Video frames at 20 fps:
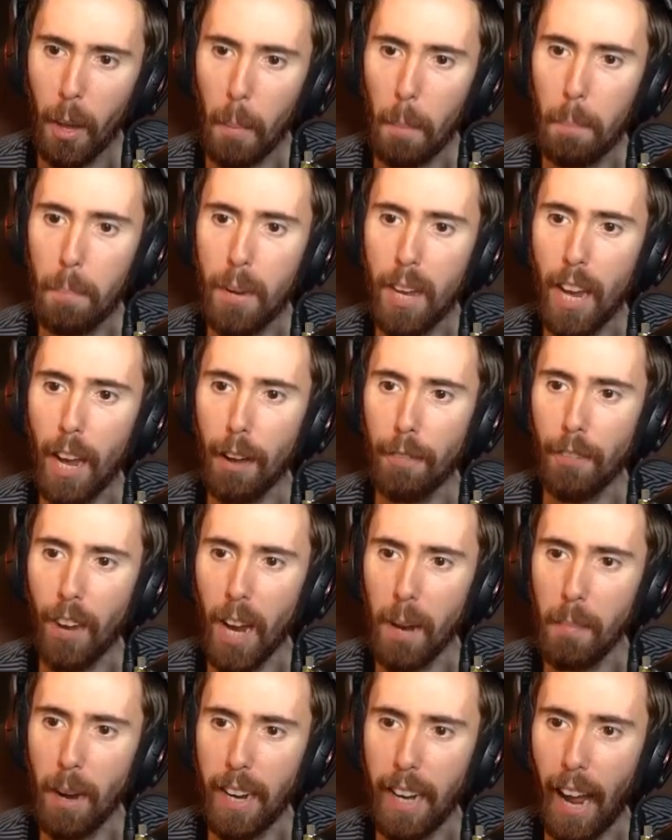
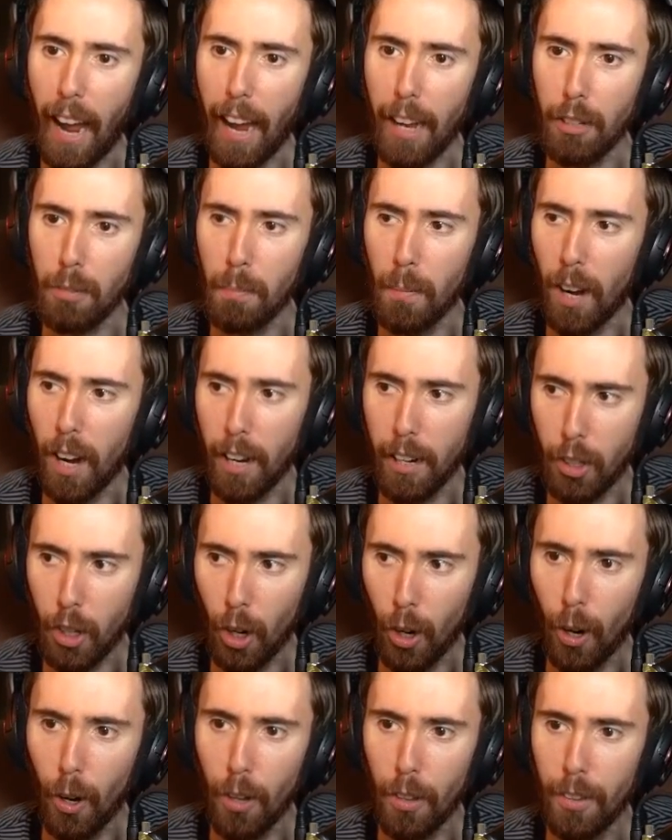BFA made
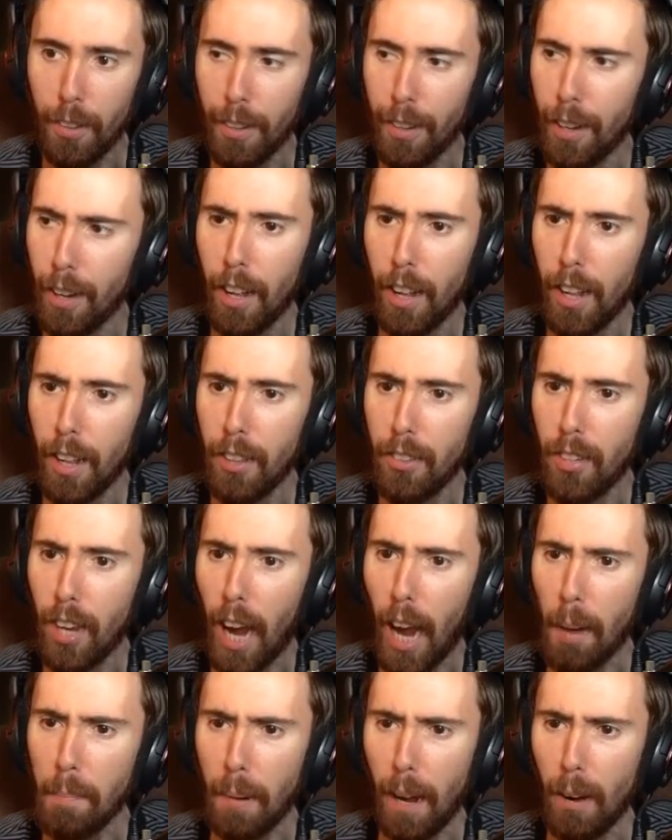Asmongold.
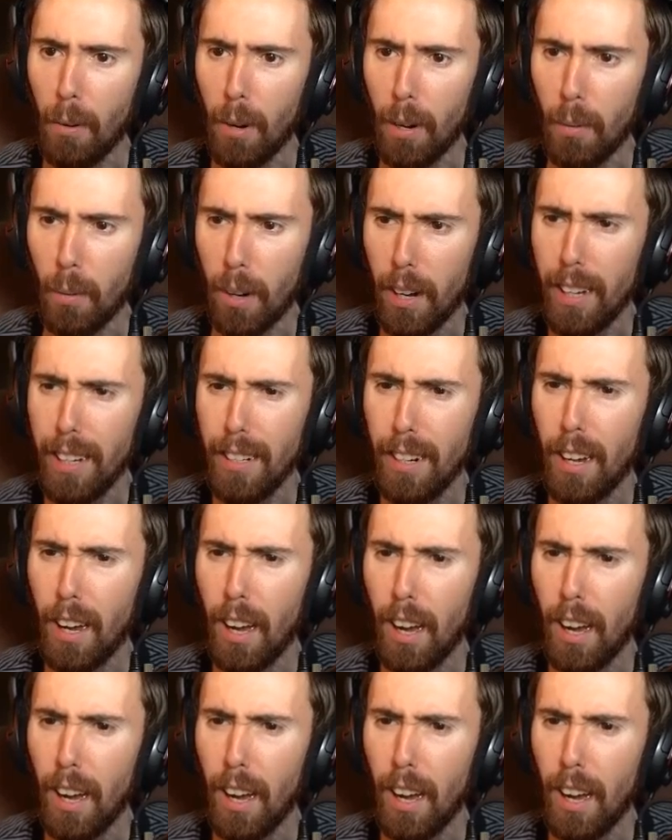Tap out. Wait, what?